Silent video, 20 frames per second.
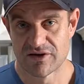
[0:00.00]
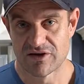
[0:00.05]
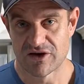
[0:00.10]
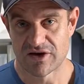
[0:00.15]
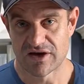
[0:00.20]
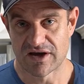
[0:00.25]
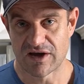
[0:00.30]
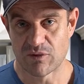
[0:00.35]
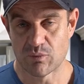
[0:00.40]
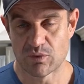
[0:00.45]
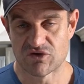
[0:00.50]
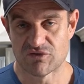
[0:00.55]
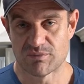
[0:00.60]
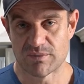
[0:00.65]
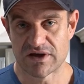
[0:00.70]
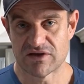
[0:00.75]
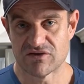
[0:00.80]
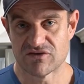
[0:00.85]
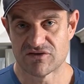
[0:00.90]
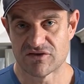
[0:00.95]
Okay, which
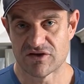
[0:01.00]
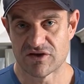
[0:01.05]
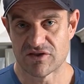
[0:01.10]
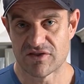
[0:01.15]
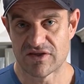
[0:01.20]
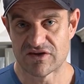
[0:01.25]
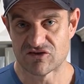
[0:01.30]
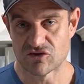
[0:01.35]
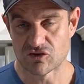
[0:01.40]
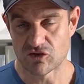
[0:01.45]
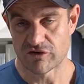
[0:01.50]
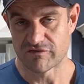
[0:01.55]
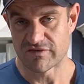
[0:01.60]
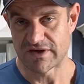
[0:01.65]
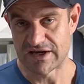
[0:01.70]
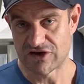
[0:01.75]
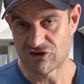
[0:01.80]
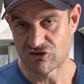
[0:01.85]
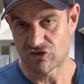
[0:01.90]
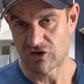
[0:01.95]
means that there's a lot of
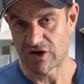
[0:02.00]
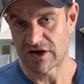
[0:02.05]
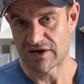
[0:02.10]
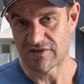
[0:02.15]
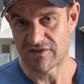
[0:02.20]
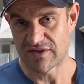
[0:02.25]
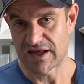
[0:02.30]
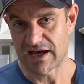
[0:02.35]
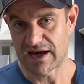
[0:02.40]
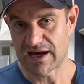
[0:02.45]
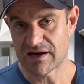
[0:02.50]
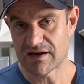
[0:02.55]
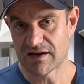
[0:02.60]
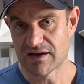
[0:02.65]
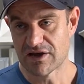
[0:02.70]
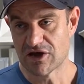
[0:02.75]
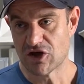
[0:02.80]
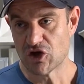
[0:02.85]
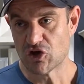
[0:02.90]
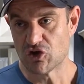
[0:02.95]
intrigue in the
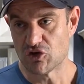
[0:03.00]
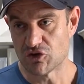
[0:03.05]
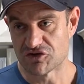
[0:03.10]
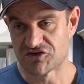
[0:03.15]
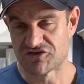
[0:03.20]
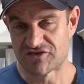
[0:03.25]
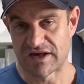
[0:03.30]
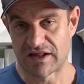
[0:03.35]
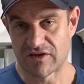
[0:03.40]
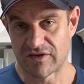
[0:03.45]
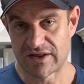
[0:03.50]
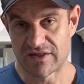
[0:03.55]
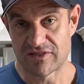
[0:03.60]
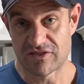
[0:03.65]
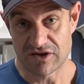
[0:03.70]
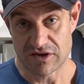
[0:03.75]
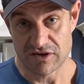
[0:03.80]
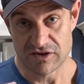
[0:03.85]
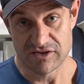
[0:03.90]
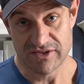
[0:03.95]
ad. You're
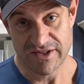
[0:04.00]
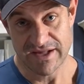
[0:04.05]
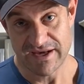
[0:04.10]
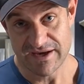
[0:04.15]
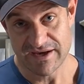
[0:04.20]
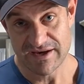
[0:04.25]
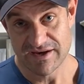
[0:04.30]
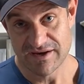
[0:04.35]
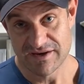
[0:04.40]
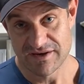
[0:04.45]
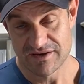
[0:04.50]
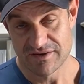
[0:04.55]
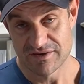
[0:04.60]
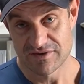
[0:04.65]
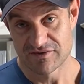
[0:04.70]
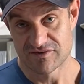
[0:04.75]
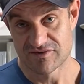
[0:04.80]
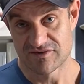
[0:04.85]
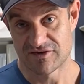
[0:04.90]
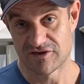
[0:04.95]
selling the click
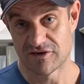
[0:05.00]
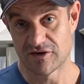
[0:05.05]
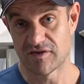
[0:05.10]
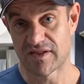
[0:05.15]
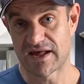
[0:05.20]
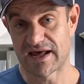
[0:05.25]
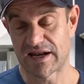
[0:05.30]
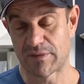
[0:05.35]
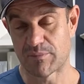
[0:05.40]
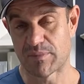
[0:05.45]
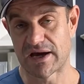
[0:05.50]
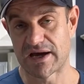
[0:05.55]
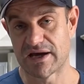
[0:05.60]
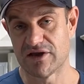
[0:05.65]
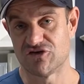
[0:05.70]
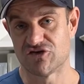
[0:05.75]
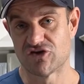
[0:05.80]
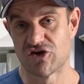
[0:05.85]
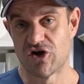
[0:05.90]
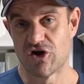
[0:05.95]
to the landing
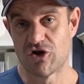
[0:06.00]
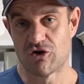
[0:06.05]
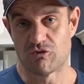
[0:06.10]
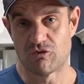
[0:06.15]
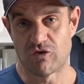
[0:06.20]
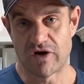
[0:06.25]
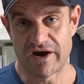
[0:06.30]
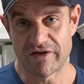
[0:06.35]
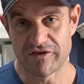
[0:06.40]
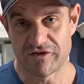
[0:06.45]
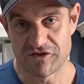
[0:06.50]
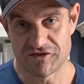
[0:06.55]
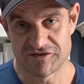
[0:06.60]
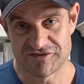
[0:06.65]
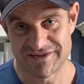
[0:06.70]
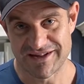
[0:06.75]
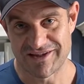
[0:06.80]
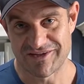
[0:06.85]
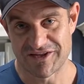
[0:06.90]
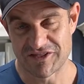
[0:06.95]
page rather than
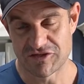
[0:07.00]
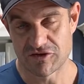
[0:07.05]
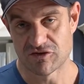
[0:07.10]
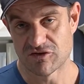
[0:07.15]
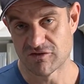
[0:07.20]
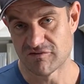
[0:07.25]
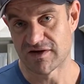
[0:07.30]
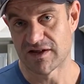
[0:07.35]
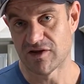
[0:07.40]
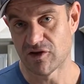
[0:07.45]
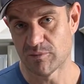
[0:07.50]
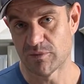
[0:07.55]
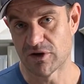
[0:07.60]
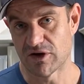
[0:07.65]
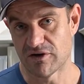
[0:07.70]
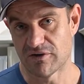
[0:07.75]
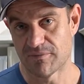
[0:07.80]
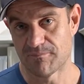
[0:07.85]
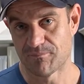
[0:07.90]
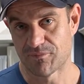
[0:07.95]
selling the
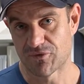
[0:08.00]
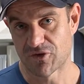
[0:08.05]
development.